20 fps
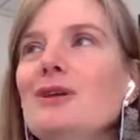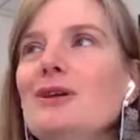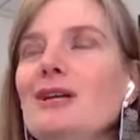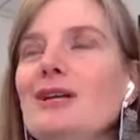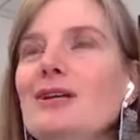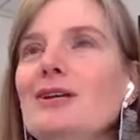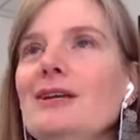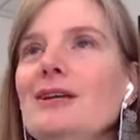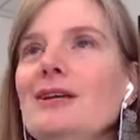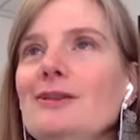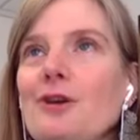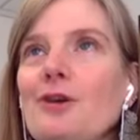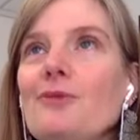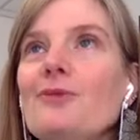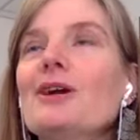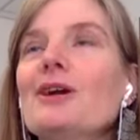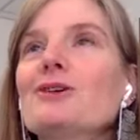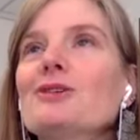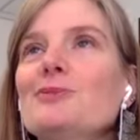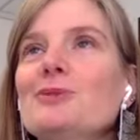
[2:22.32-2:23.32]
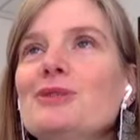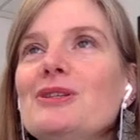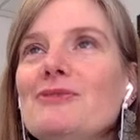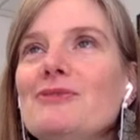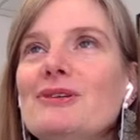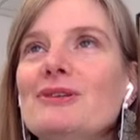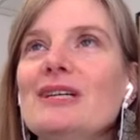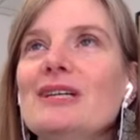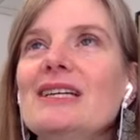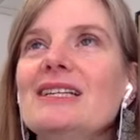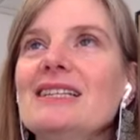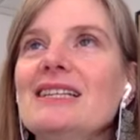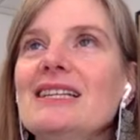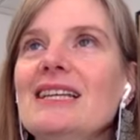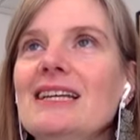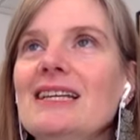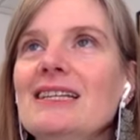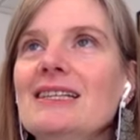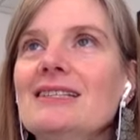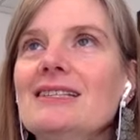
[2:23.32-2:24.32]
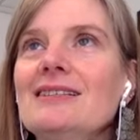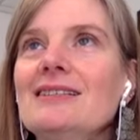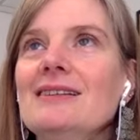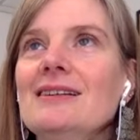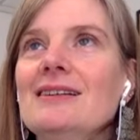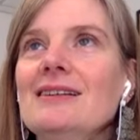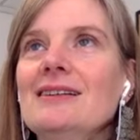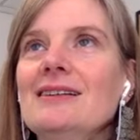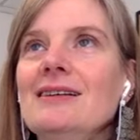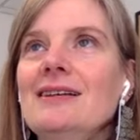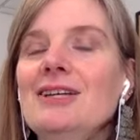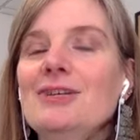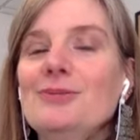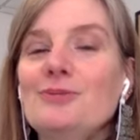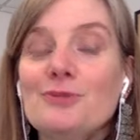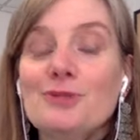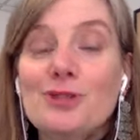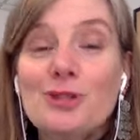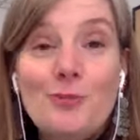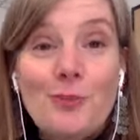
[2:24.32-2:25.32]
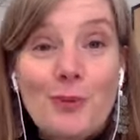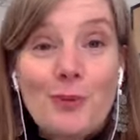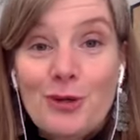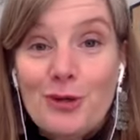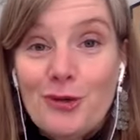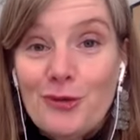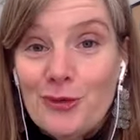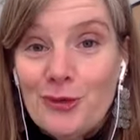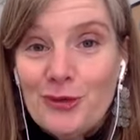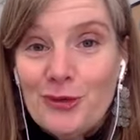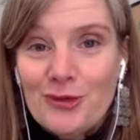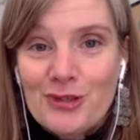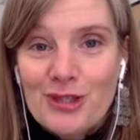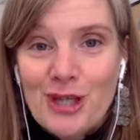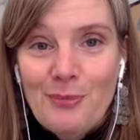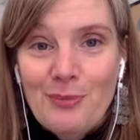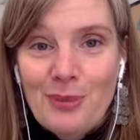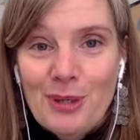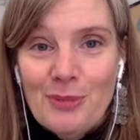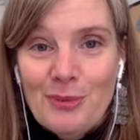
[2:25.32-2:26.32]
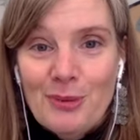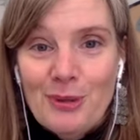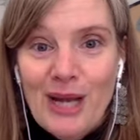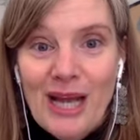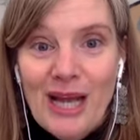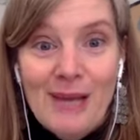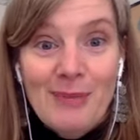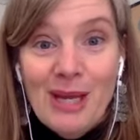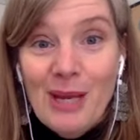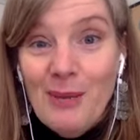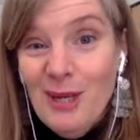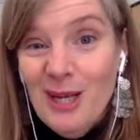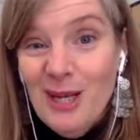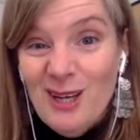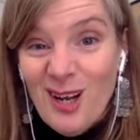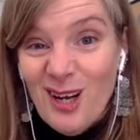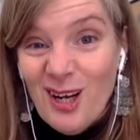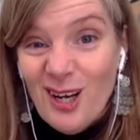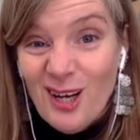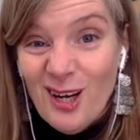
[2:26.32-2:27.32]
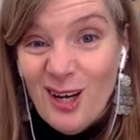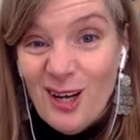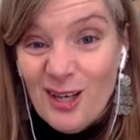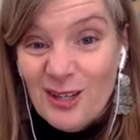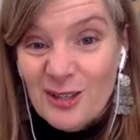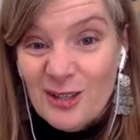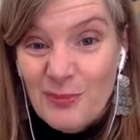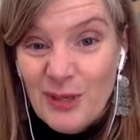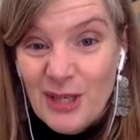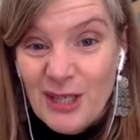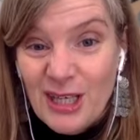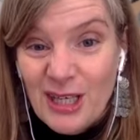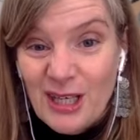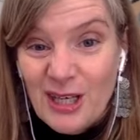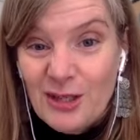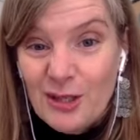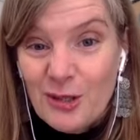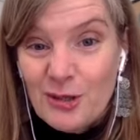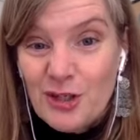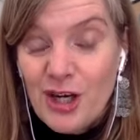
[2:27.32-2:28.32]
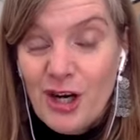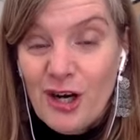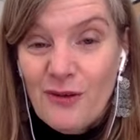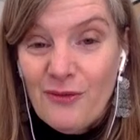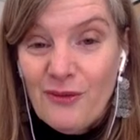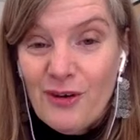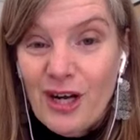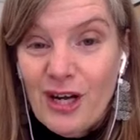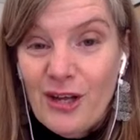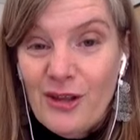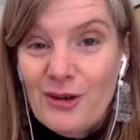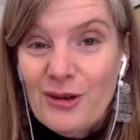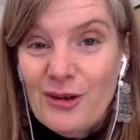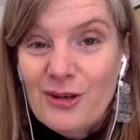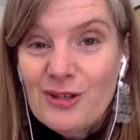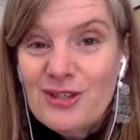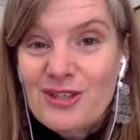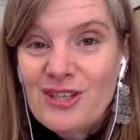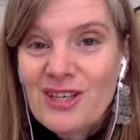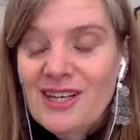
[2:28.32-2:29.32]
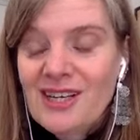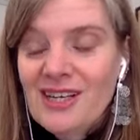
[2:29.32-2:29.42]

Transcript: in career specifically, as it is, is super useful for some people, and maybe not at all, depending on their chart, for others.